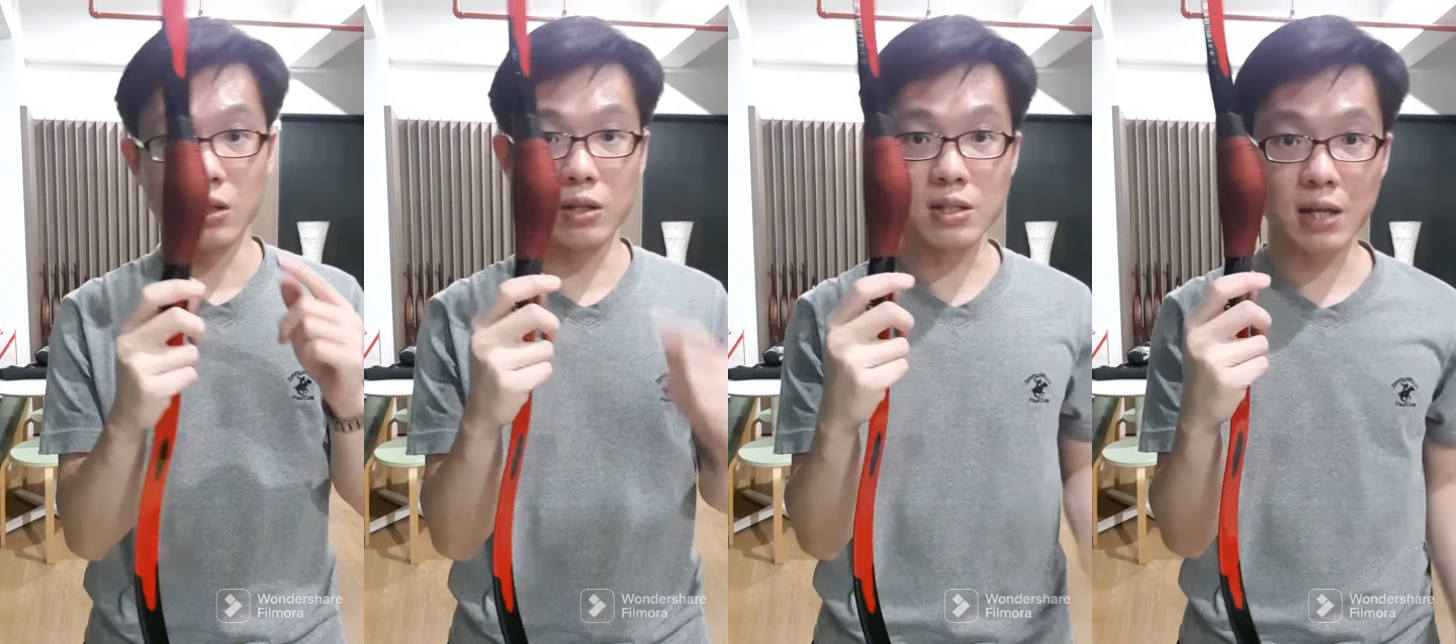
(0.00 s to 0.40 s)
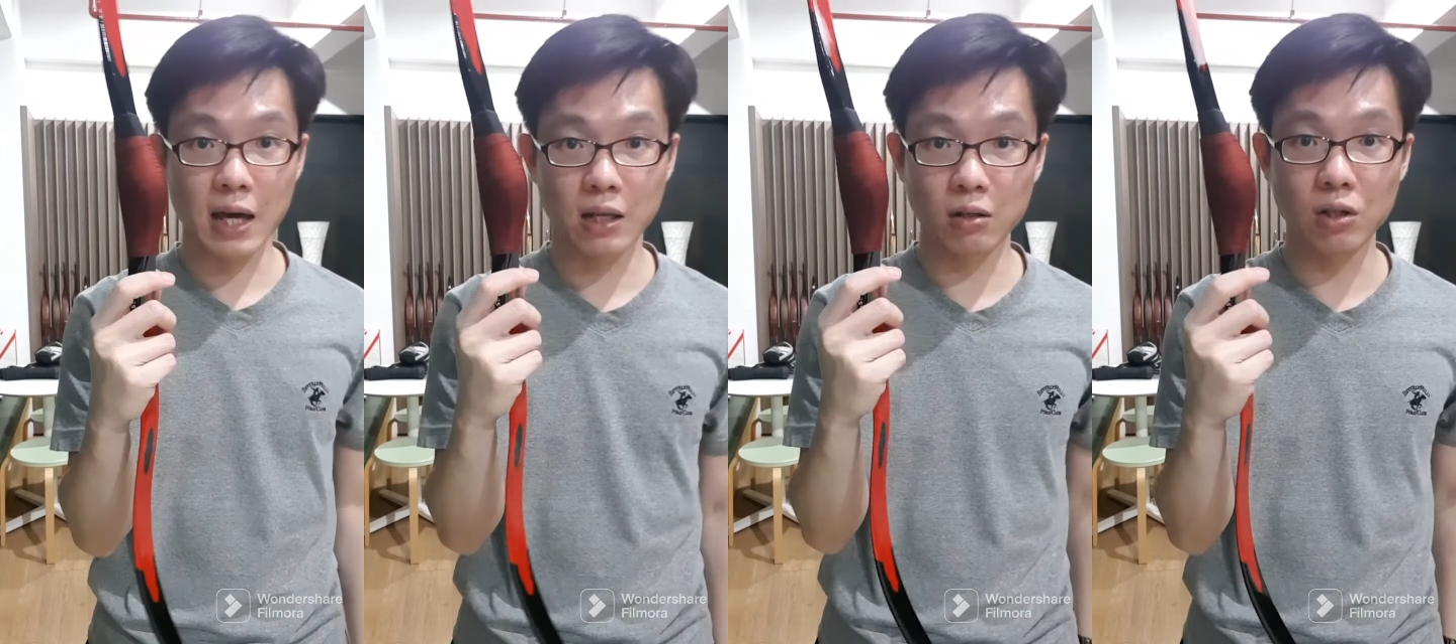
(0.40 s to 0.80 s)
This
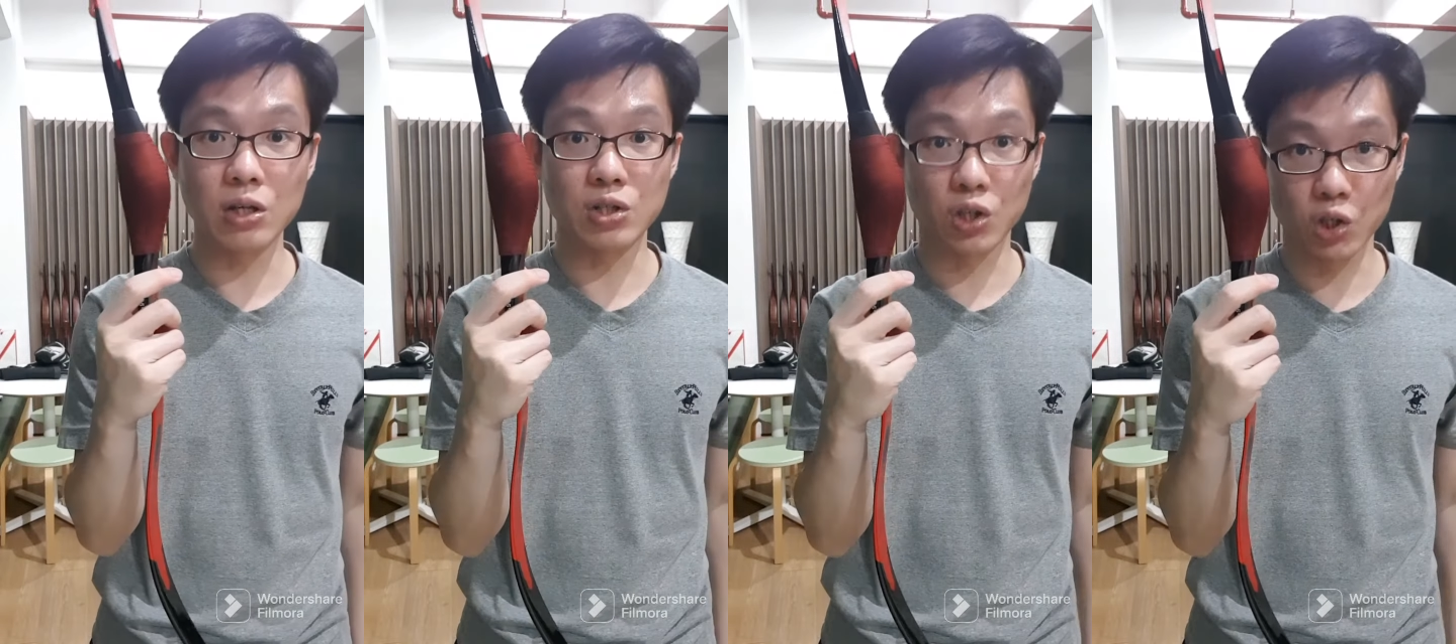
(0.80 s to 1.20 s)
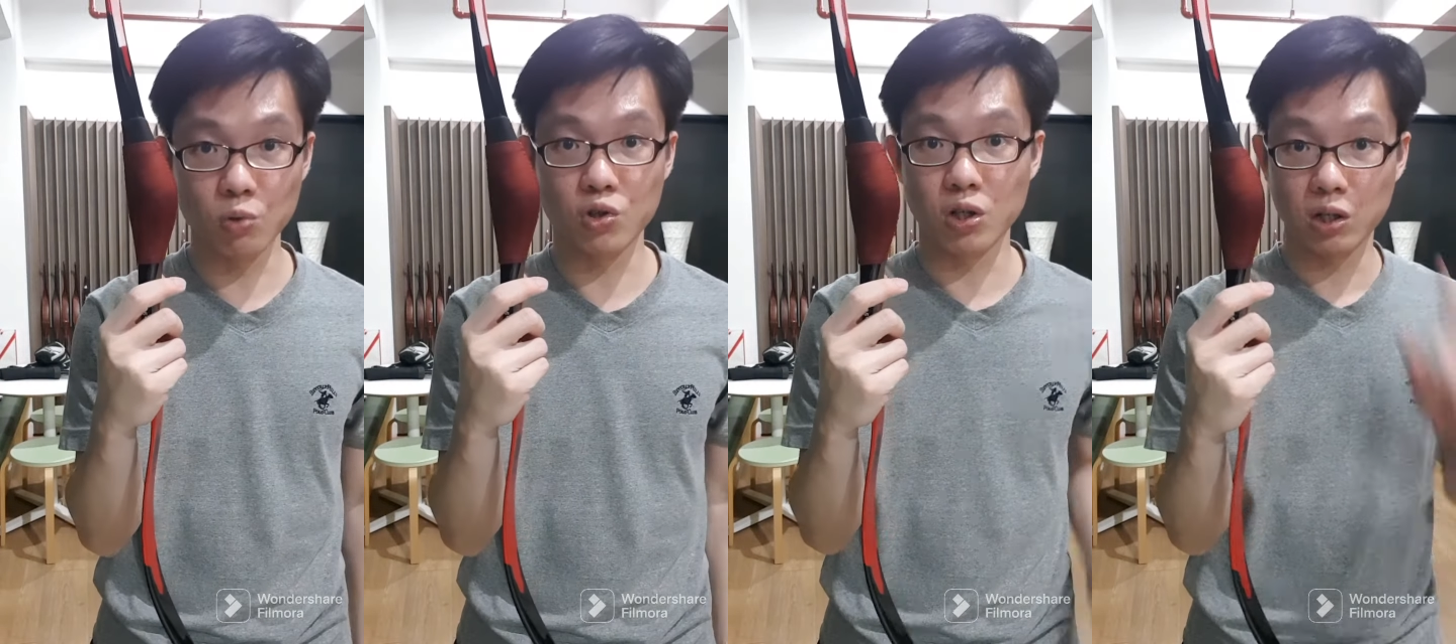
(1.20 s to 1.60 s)
handle is
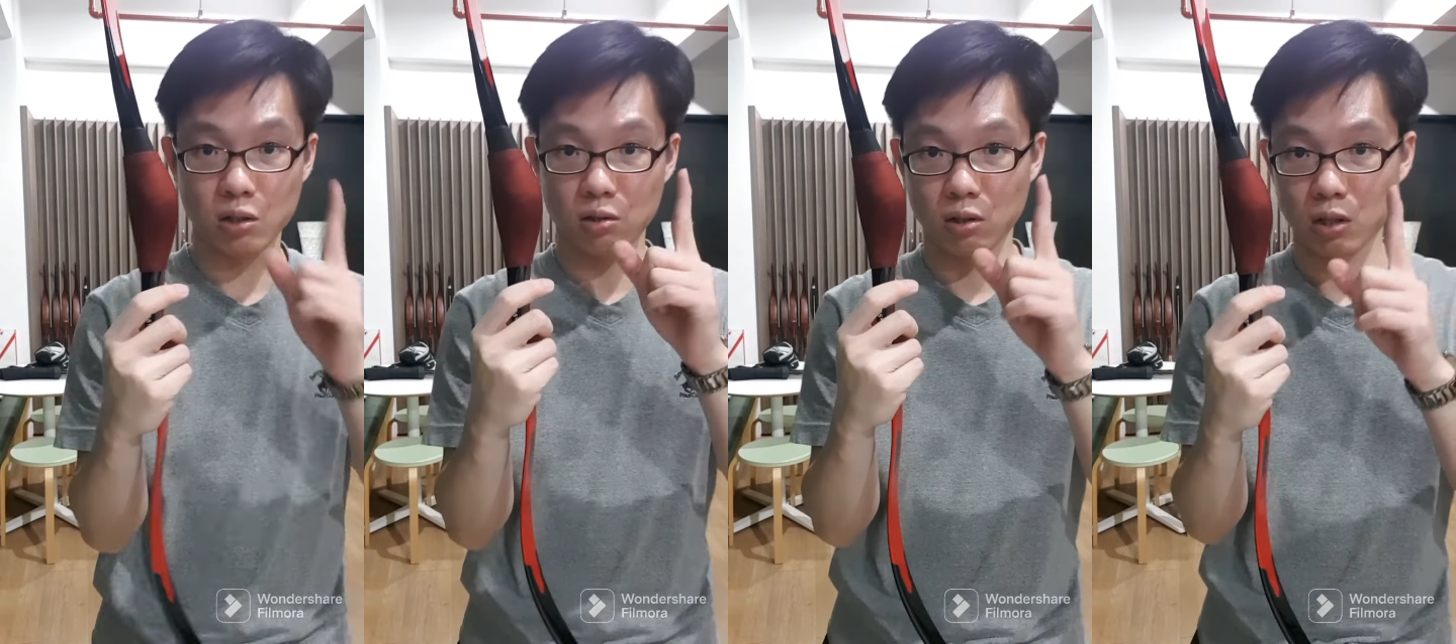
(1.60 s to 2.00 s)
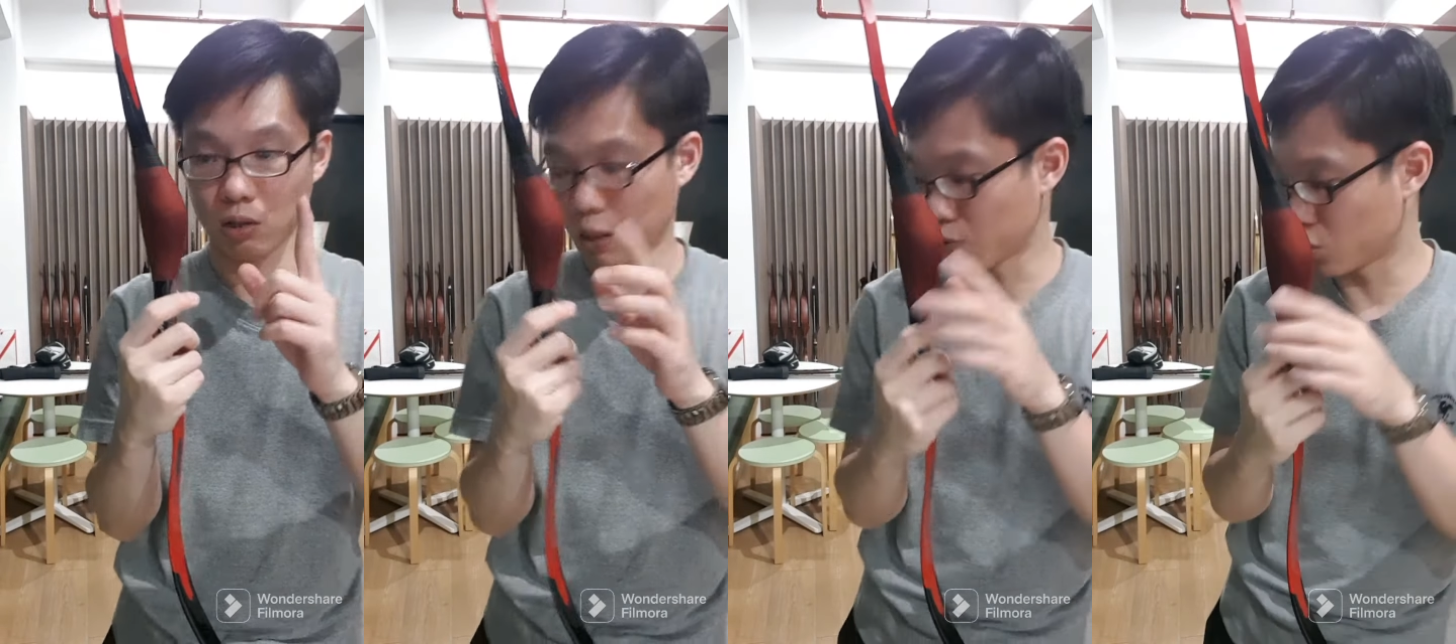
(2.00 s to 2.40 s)
huge. Let